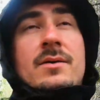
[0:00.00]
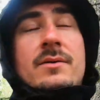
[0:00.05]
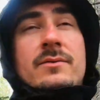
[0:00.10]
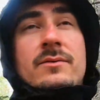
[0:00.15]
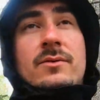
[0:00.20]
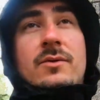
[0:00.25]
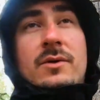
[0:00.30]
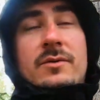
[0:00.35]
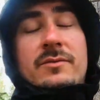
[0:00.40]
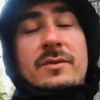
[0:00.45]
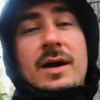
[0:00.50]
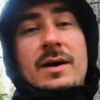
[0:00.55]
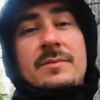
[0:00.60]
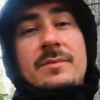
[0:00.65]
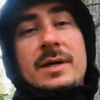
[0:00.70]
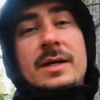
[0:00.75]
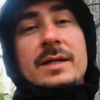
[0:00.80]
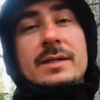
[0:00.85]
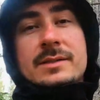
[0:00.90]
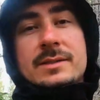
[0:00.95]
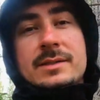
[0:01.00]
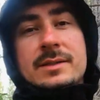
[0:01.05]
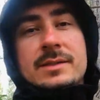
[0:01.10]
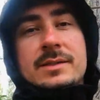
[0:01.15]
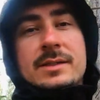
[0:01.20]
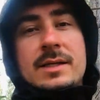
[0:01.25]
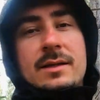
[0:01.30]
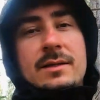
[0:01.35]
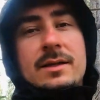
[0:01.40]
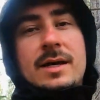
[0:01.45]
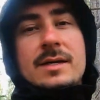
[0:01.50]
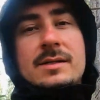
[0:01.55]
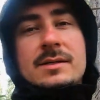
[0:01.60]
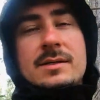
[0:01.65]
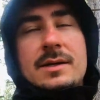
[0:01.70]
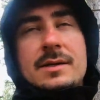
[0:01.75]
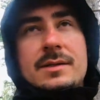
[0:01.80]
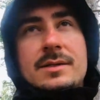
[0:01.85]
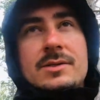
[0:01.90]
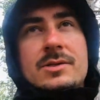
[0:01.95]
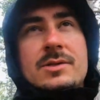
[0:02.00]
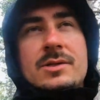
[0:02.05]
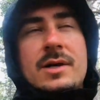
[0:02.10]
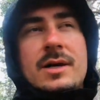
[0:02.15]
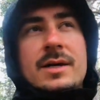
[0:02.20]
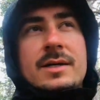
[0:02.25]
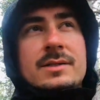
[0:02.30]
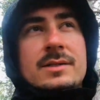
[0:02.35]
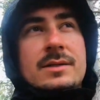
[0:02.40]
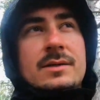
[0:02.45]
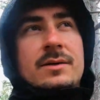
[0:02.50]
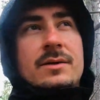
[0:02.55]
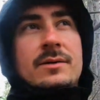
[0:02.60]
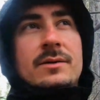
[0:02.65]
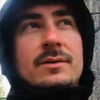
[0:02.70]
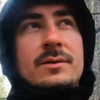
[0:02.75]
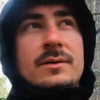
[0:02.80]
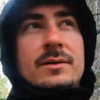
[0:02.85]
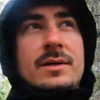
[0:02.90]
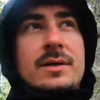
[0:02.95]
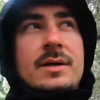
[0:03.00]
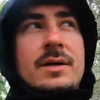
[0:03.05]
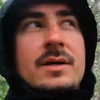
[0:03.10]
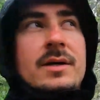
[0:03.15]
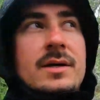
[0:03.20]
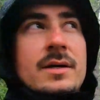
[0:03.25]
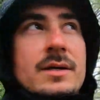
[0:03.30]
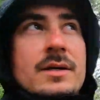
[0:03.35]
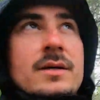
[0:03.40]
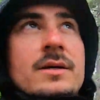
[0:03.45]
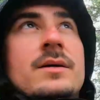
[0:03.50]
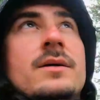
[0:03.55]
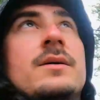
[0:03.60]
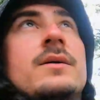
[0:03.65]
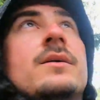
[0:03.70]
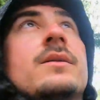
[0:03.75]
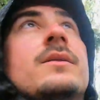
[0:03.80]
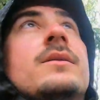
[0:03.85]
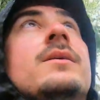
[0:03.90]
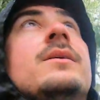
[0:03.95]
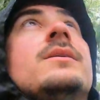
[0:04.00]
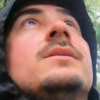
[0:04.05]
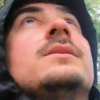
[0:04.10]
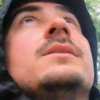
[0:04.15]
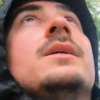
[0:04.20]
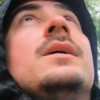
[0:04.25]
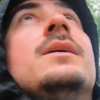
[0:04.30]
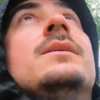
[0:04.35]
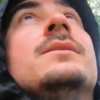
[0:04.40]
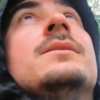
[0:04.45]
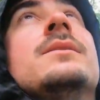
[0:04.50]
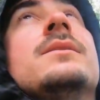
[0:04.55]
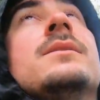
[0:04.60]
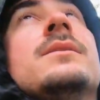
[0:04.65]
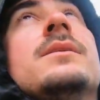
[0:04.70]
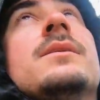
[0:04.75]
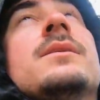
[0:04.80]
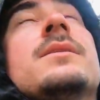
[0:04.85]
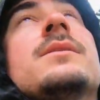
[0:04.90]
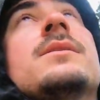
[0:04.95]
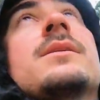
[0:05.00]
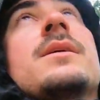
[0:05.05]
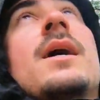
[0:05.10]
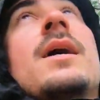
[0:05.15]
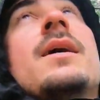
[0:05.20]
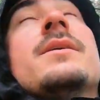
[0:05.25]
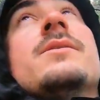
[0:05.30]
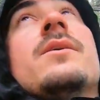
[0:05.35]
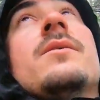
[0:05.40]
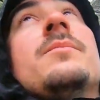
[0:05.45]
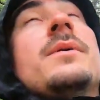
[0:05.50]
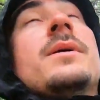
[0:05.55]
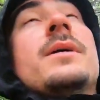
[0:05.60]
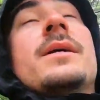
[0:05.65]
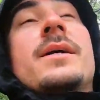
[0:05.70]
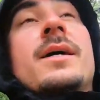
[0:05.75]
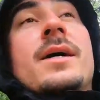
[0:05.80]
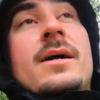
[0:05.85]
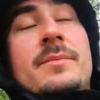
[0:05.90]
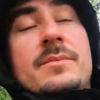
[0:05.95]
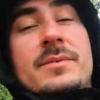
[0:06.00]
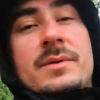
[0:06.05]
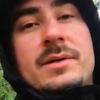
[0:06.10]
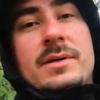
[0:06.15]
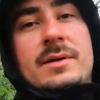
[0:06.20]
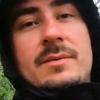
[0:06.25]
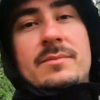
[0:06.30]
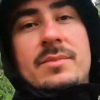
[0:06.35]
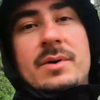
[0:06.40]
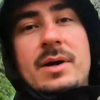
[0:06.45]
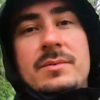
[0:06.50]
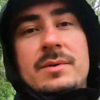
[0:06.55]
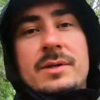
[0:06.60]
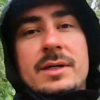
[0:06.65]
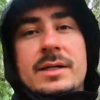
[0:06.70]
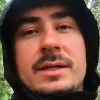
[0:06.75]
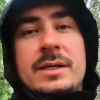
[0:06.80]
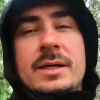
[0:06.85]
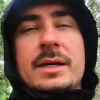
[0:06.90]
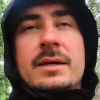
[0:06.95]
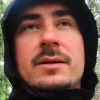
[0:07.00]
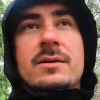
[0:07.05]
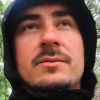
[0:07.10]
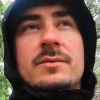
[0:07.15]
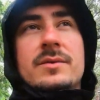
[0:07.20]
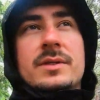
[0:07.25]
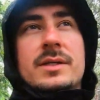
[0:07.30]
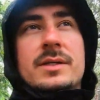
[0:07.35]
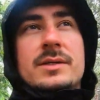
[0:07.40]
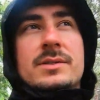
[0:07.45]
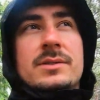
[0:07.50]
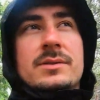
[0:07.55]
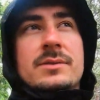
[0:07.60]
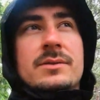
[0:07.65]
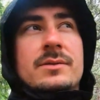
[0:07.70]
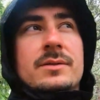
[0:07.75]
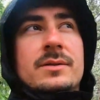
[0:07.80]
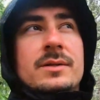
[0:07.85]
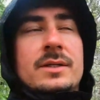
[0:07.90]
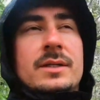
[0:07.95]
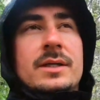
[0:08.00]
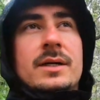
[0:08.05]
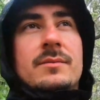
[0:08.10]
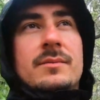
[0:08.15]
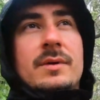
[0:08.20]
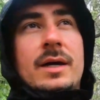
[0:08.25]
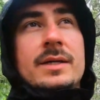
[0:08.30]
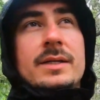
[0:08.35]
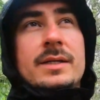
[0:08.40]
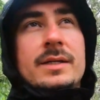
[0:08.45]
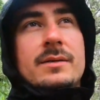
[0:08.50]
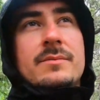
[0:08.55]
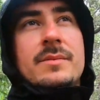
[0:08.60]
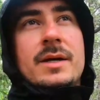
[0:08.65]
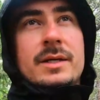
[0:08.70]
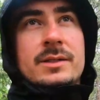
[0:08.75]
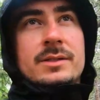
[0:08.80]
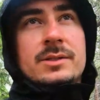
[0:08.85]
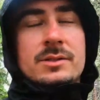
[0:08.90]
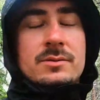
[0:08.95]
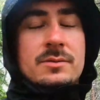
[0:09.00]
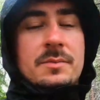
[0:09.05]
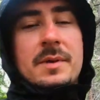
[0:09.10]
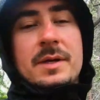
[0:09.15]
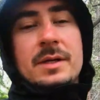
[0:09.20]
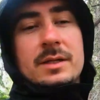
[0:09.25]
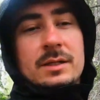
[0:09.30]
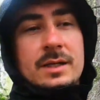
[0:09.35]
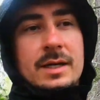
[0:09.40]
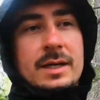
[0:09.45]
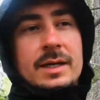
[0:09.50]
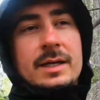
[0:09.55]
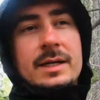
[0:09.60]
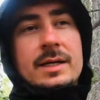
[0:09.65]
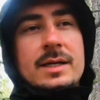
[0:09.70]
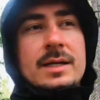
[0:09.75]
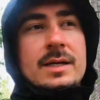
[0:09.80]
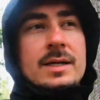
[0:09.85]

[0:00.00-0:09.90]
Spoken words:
4 or 5 minutes since that last lightning strike. So the sky's opening up. I'm probably gonna head over there soon. I need to make it to Chipeta Lake